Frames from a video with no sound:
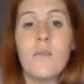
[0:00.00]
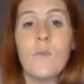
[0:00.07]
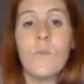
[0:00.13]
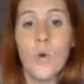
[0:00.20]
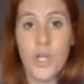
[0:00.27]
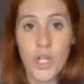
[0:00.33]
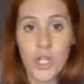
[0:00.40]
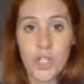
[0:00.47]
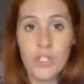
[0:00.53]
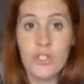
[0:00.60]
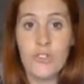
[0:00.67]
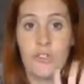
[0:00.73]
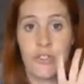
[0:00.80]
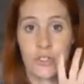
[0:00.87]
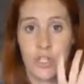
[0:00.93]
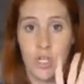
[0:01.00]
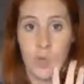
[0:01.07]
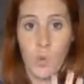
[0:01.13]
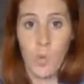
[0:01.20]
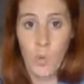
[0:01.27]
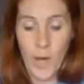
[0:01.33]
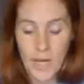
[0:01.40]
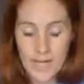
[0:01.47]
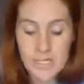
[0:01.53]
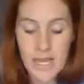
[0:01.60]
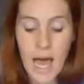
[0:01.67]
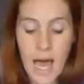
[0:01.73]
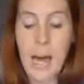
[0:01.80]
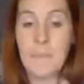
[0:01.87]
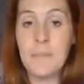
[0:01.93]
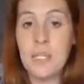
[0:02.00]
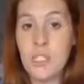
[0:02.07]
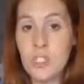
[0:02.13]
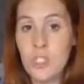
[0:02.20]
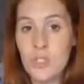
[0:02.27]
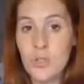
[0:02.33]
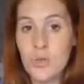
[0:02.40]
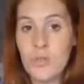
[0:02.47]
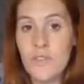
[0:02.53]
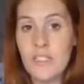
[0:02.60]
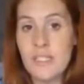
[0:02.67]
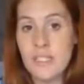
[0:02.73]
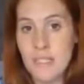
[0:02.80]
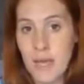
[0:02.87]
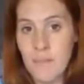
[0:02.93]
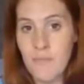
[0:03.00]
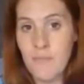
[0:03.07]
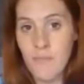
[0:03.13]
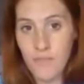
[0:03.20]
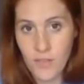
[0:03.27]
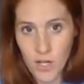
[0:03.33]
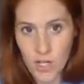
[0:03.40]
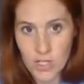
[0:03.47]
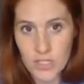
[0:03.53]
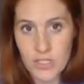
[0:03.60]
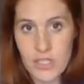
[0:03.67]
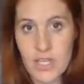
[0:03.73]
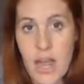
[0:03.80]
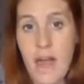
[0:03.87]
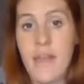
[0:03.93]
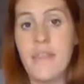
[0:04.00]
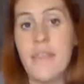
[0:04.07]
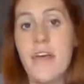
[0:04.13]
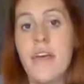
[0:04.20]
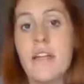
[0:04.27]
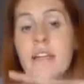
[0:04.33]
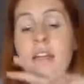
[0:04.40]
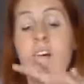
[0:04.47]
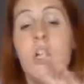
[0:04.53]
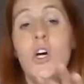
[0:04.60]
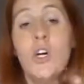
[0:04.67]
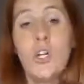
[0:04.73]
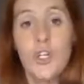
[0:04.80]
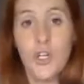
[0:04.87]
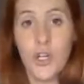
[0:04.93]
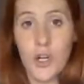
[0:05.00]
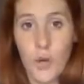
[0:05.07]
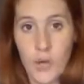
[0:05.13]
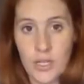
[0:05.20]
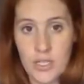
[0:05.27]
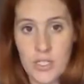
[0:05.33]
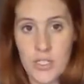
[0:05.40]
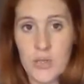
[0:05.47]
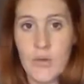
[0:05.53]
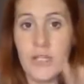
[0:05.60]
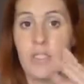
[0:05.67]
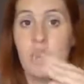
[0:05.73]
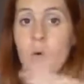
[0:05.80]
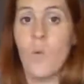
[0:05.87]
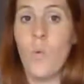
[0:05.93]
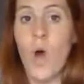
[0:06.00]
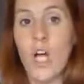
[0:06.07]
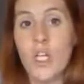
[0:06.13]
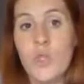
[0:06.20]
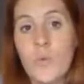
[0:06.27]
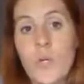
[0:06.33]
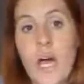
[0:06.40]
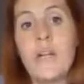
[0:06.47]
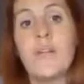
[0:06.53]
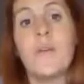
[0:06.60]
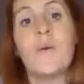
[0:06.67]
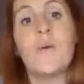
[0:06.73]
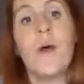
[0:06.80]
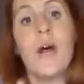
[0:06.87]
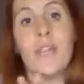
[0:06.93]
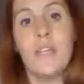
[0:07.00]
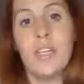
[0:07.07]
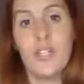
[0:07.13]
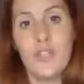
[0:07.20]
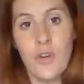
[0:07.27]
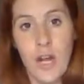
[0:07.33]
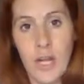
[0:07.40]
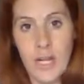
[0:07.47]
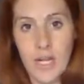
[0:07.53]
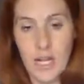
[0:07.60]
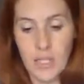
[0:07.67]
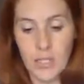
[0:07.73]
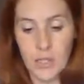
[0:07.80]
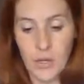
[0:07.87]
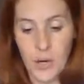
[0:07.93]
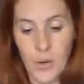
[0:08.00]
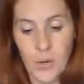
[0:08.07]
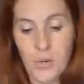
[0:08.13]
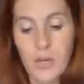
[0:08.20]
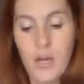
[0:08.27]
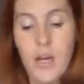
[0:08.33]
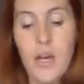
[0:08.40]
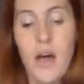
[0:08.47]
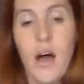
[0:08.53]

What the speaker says: what you're going to do is you're going to wait. I'm going to do the step first, and then you're going to do it. So watch what I do and then try it on your own.